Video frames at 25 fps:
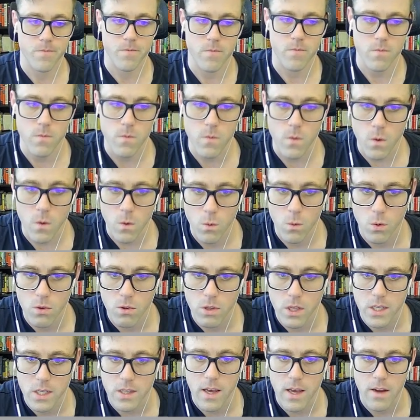We'll click
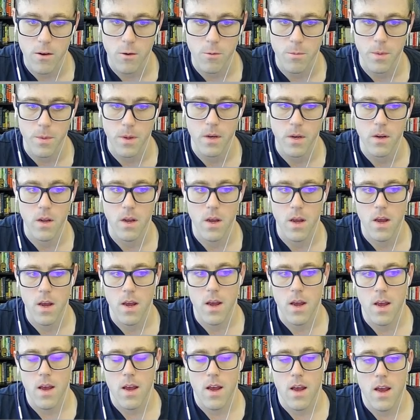that open
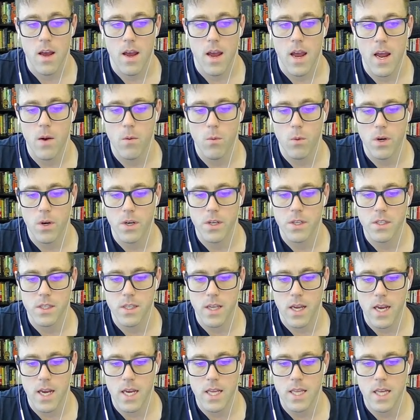and we're going to say
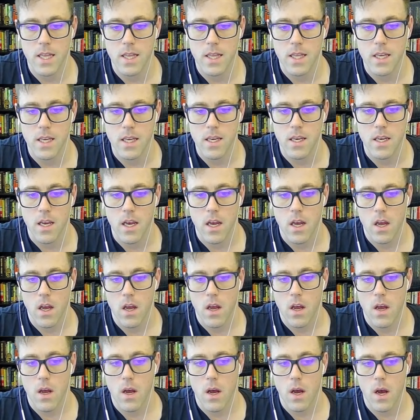that the
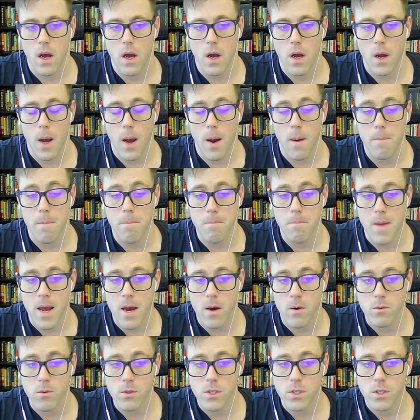uh,
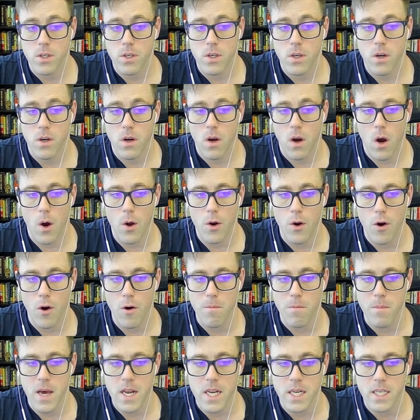amount on our
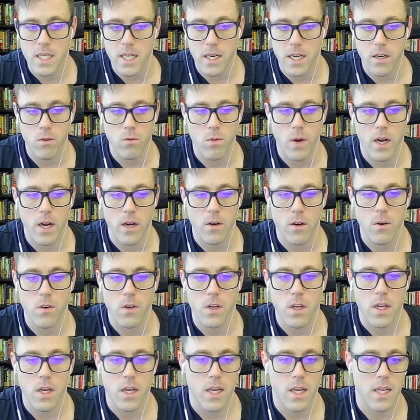metadata record
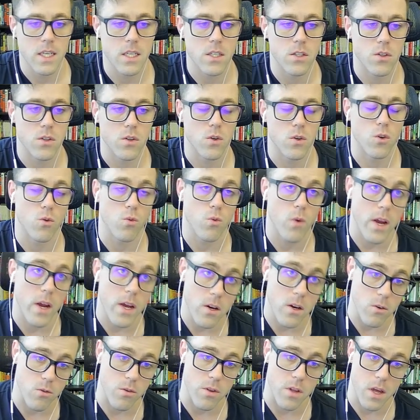is greater
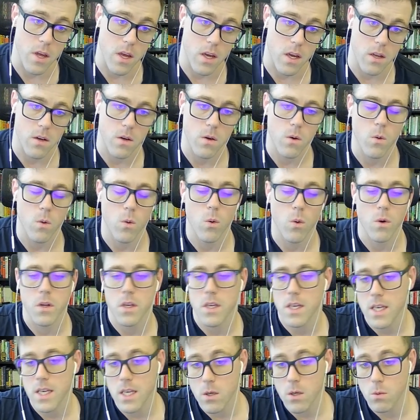than or
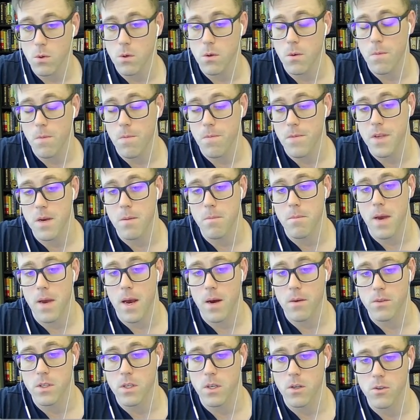equal the amount in
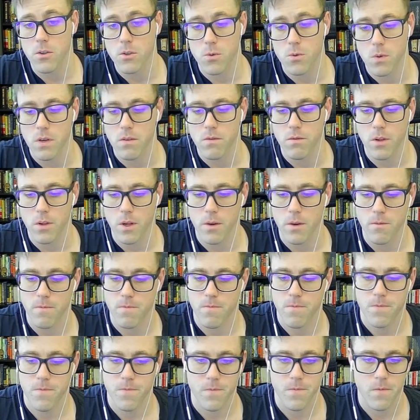our screen flow,
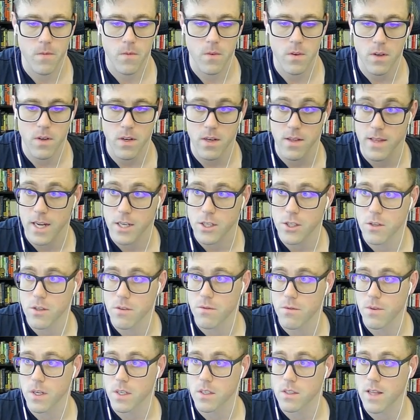And that should
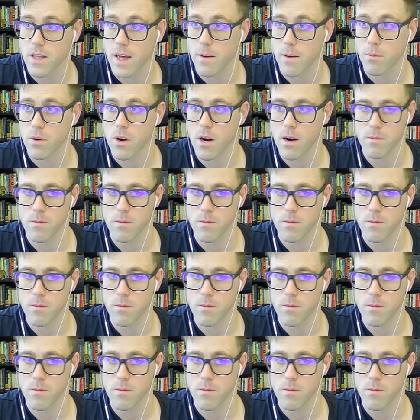fix that problem.